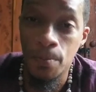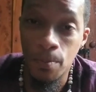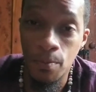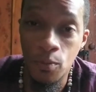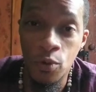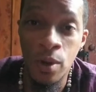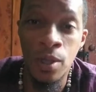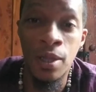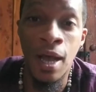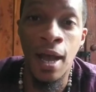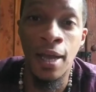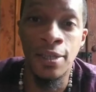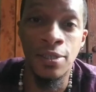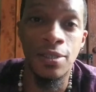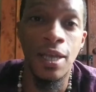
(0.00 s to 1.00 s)

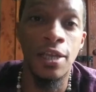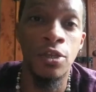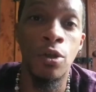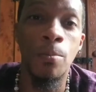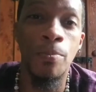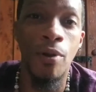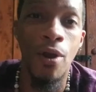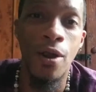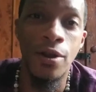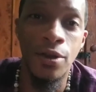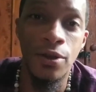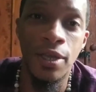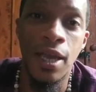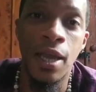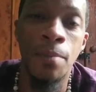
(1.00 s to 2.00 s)
realize that your
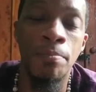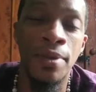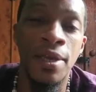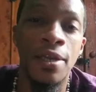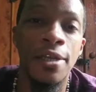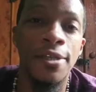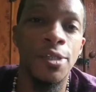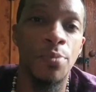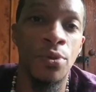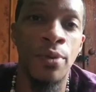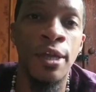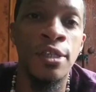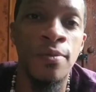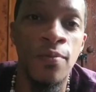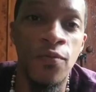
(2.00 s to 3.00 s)
partner can be an
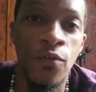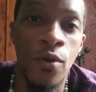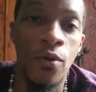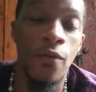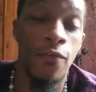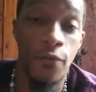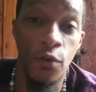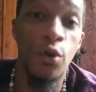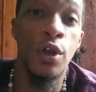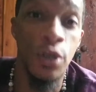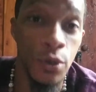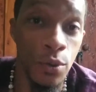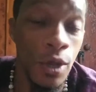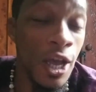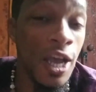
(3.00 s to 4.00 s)
inspiration for
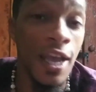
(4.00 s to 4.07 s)
you,